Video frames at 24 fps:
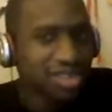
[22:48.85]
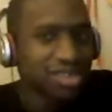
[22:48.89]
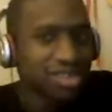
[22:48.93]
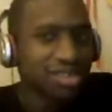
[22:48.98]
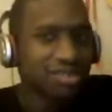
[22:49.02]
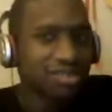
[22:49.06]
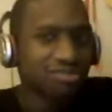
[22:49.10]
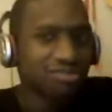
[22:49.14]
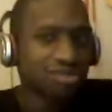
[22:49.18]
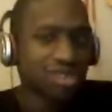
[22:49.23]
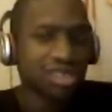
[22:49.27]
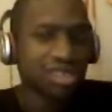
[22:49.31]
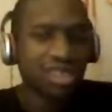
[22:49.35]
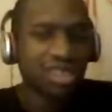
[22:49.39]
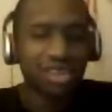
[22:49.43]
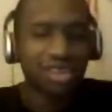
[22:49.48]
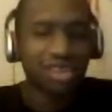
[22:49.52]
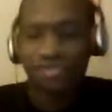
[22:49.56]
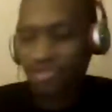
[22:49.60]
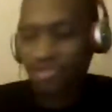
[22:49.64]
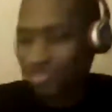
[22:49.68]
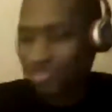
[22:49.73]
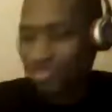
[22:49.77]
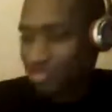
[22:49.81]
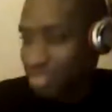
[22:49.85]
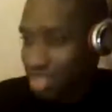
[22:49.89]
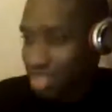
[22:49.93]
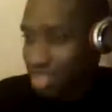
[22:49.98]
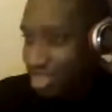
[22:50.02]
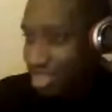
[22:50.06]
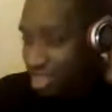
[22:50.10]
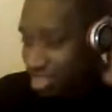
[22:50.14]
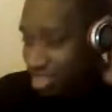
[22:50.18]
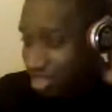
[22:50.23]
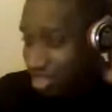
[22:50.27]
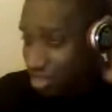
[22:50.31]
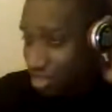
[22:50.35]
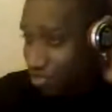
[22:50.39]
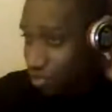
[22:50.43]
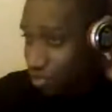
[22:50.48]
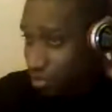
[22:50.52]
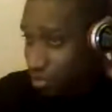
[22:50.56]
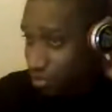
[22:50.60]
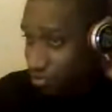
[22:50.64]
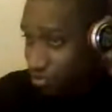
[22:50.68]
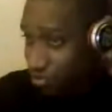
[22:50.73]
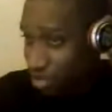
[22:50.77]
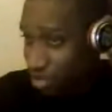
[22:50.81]
Wasn't that? Didn't he get that from a
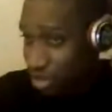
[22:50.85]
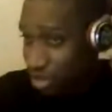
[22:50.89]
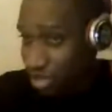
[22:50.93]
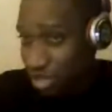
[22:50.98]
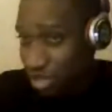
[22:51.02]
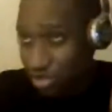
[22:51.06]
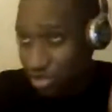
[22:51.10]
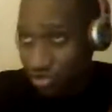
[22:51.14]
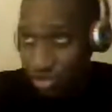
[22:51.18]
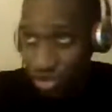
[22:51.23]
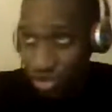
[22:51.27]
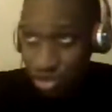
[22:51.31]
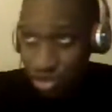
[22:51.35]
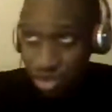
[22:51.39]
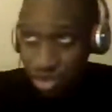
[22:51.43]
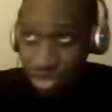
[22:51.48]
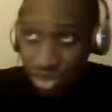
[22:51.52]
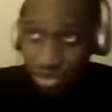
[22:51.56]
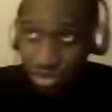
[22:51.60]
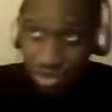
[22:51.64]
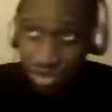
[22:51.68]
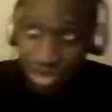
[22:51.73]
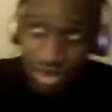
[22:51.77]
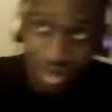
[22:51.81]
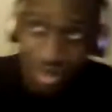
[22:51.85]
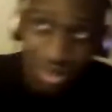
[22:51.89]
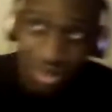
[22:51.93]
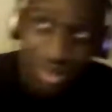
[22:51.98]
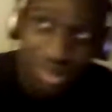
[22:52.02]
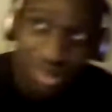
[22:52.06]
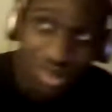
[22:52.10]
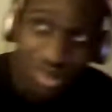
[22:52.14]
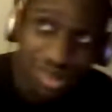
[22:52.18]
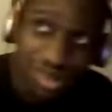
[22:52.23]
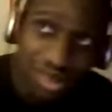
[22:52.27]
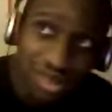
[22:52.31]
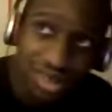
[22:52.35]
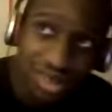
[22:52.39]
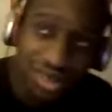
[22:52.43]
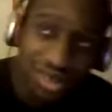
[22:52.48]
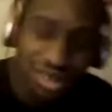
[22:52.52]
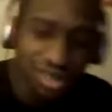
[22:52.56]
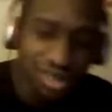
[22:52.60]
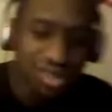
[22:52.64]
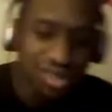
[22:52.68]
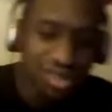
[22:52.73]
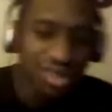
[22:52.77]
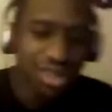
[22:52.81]
villain before or something?
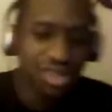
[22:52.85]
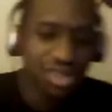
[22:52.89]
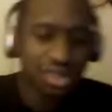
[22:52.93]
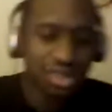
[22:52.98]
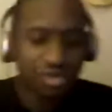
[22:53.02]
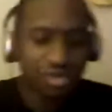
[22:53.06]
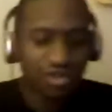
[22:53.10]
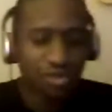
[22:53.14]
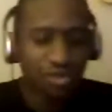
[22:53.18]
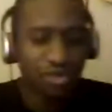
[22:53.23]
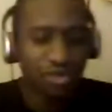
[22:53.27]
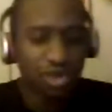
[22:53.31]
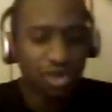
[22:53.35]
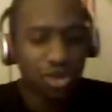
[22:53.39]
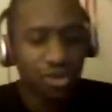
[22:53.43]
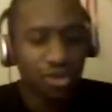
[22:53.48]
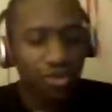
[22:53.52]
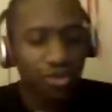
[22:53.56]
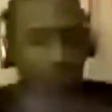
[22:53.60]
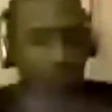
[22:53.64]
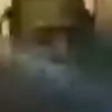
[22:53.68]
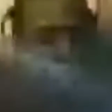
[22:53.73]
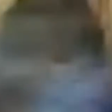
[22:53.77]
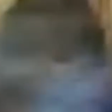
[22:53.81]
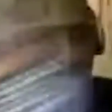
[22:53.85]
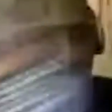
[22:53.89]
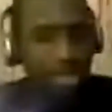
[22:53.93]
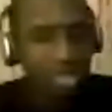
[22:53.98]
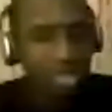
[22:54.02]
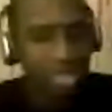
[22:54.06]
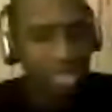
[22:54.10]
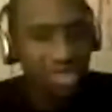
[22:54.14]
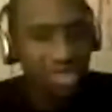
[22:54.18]
I think it was from Two Face.